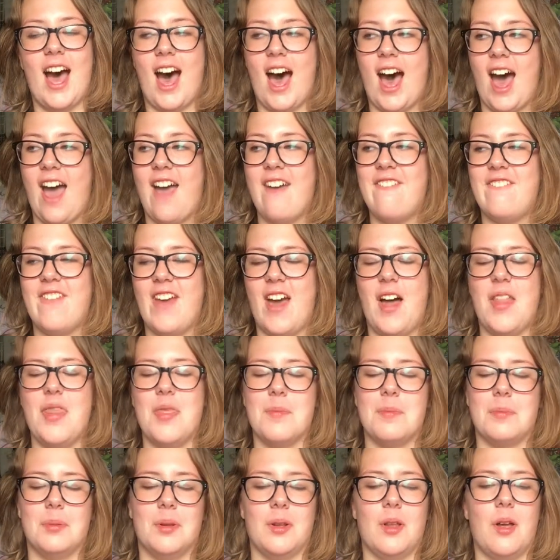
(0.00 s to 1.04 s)
I found
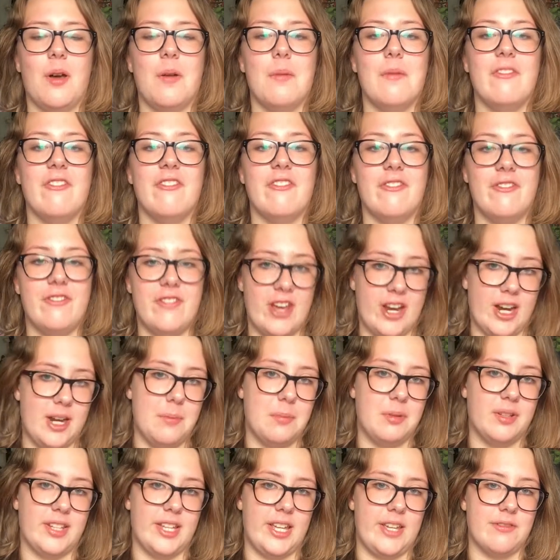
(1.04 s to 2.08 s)
the plot very
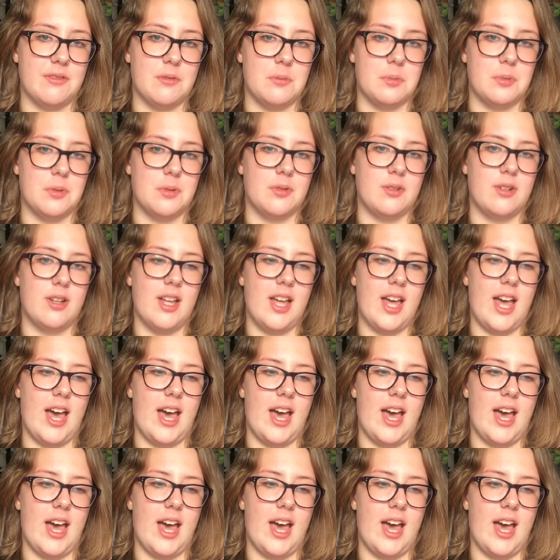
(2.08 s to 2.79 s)
believable.